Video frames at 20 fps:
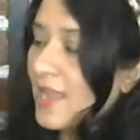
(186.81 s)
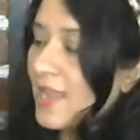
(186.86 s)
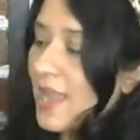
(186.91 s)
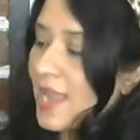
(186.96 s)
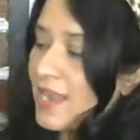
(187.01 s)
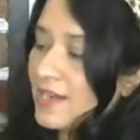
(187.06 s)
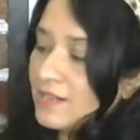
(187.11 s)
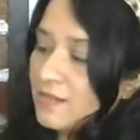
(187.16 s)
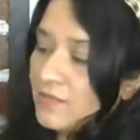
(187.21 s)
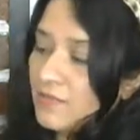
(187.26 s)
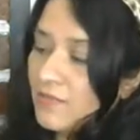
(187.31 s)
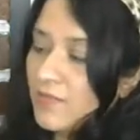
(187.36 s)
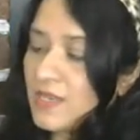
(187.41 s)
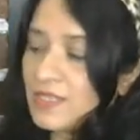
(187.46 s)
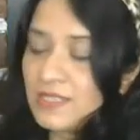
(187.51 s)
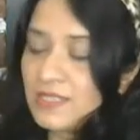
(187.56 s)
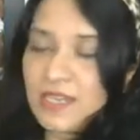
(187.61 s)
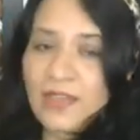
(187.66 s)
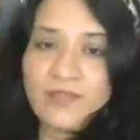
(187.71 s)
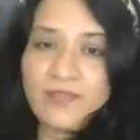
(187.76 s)
and
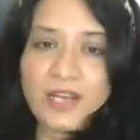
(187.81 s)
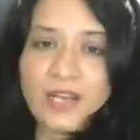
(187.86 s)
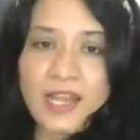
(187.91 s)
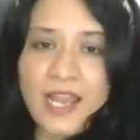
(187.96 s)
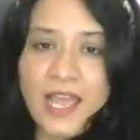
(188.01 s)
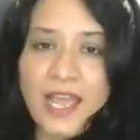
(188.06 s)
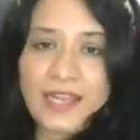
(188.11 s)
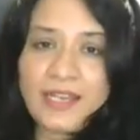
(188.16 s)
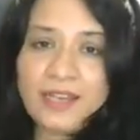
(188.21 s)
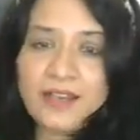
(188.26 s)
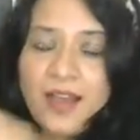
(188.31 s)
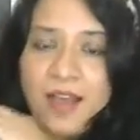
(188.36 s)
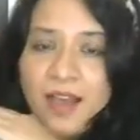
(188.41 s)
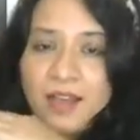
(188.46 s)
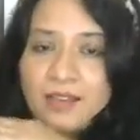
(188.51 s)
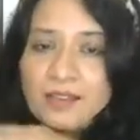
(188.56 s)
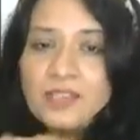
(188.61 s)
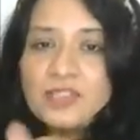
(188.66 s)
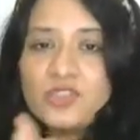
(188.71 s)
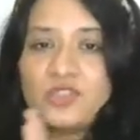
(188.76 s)
bust level line
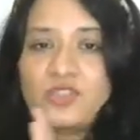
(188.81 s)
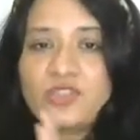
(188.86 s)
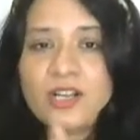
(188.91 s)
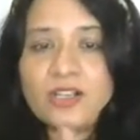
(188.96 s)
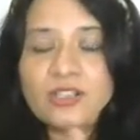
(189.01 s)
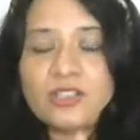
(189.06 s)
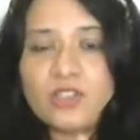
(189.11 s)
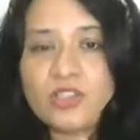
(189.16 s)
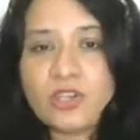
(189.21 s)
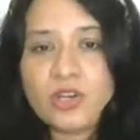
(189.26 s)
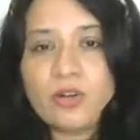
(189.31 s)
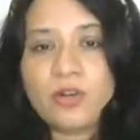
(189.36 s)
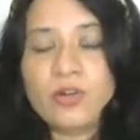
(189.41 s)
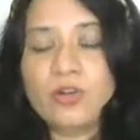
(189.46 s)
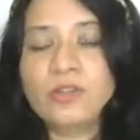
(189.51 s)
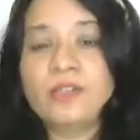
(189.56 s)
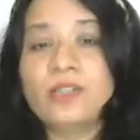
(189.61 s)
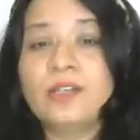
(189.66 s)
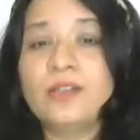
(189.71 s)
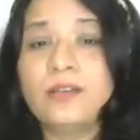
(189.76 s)
are the structure
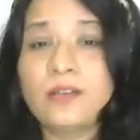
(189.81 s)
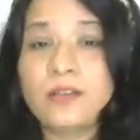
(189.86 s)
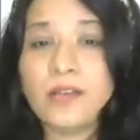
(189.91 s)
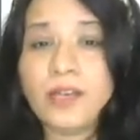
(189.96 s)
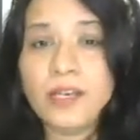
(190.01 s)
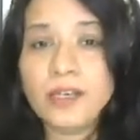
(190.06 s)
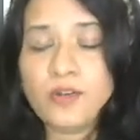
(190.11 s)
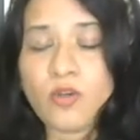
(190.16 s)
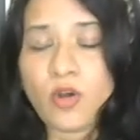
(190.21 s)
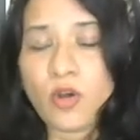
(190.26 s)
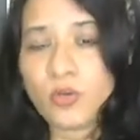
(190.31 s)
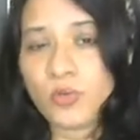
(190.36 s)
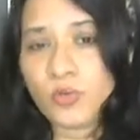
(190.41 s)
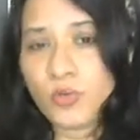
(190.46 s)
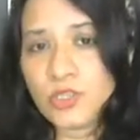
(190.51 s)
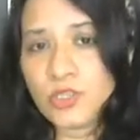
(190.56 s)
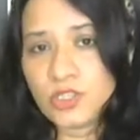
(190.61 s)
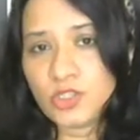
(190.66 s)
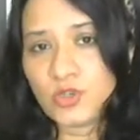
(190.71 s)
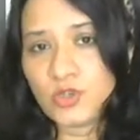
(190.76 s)
or the grid on
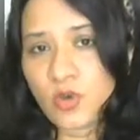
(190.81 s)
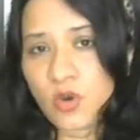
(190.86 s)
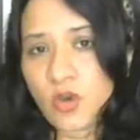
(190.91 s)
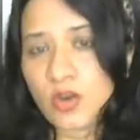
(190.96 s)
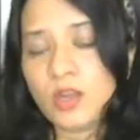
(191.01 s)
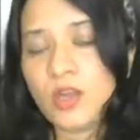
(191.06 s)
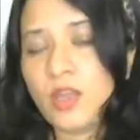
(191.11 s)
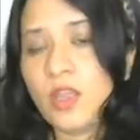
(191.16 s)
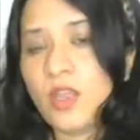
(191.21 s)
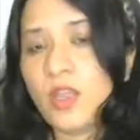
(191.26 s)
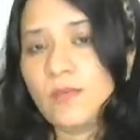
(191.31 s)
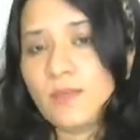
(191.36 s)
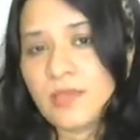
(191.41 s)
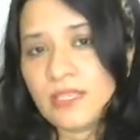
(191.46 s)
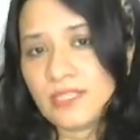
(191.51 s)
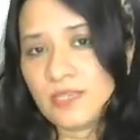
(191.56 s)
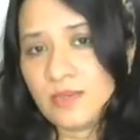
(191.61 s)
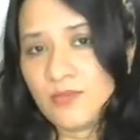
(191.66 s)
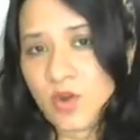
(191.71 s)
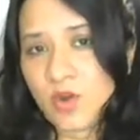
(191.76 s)
which your
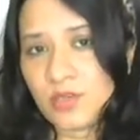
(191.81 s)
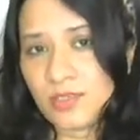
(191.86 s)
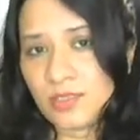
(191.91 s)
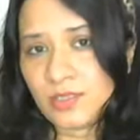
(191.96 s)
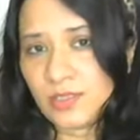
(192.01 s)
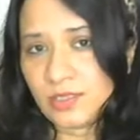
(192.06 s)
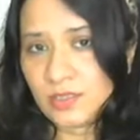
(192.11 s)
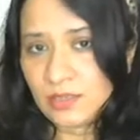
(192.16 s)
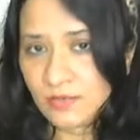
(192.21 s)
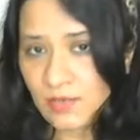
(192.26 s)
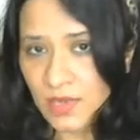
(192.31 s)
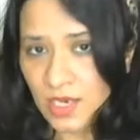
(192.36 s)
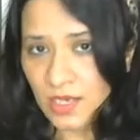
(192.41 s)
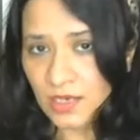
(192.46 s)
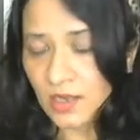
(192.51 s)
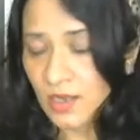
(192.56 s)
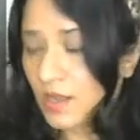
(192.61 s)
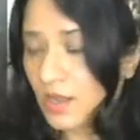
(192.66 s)
basic bodice is made.